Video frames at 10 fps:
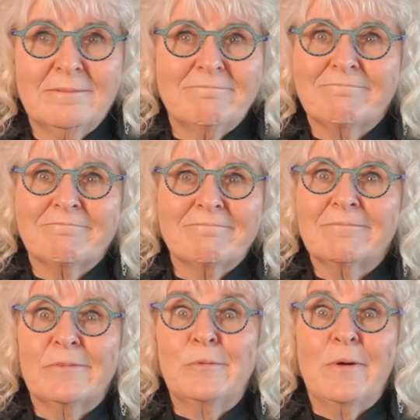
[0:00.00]

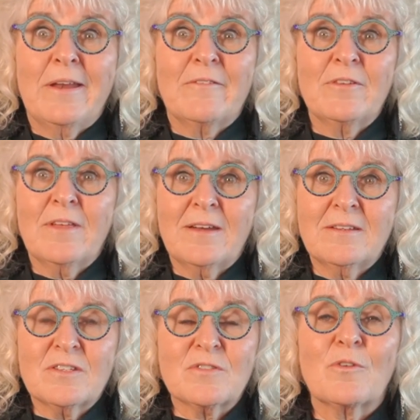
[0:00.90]
whatever that
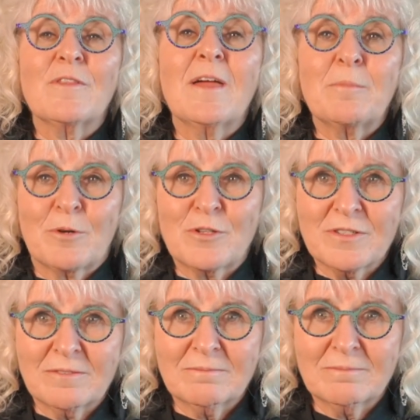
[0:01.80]
is for that person.